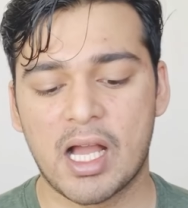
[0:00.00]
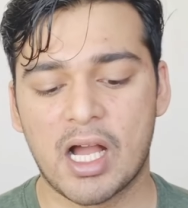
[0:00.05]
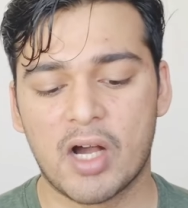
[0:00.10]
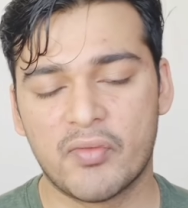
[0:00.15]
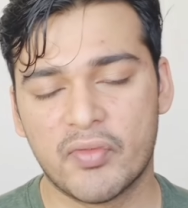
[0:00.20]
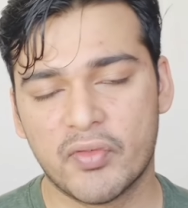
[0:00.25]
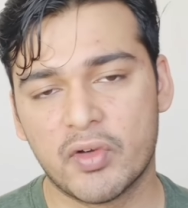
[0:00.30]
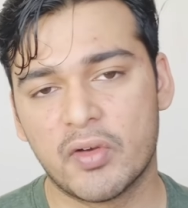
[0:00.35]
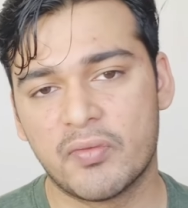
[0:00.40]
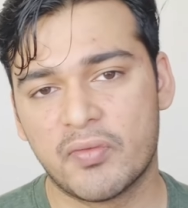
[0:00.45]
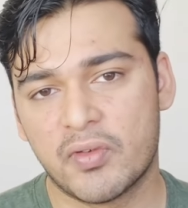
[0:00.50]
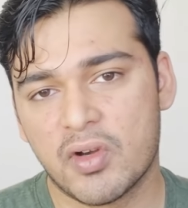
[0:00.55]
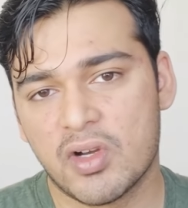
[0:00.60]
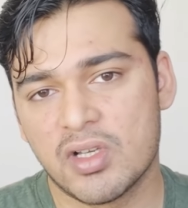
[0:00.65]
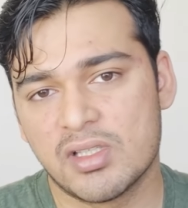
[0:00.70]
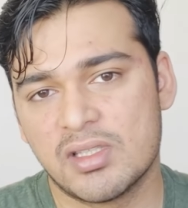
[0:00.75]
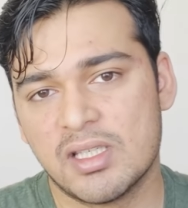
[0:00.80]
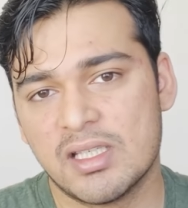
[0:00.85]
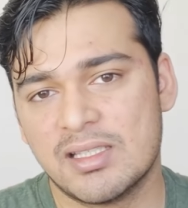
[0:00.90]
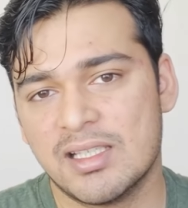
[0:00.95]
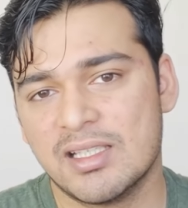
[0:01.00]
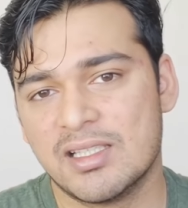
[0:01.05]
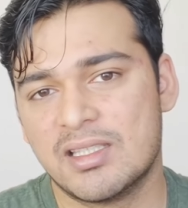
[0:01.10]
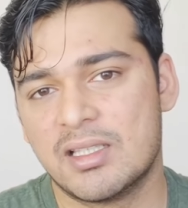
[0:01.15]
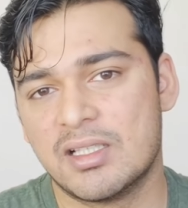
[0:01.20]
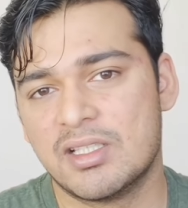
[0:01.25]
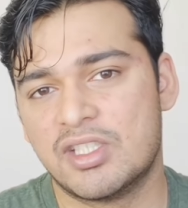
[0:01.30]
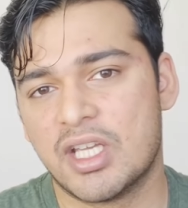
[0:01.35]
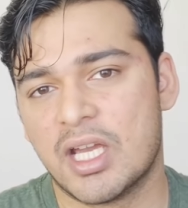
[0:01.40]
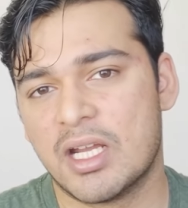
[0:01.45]
of course, this is
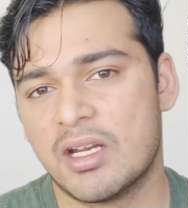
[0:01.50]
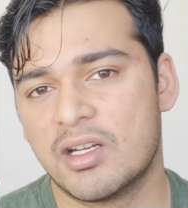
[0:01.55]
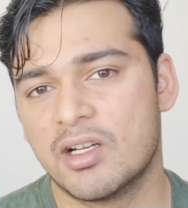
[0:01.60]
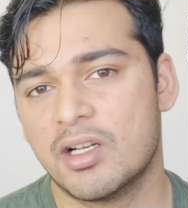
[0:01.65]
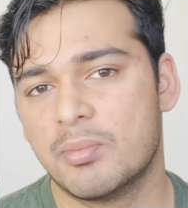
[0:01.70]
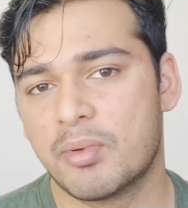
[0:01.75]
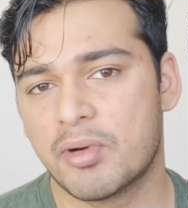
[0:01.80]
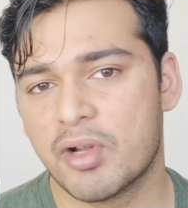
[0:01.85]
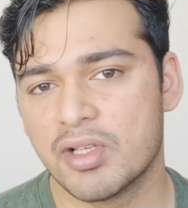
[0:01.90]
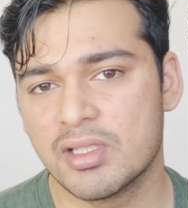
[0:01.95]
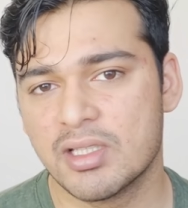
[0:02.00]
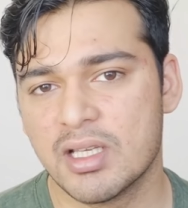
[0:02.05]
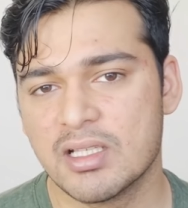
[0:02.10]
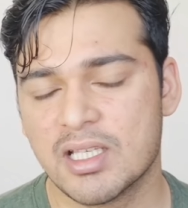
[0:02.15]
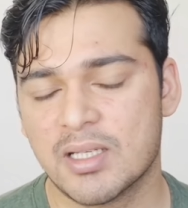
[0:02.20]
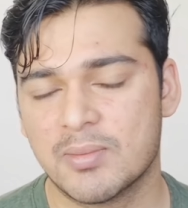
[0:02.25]
the general process.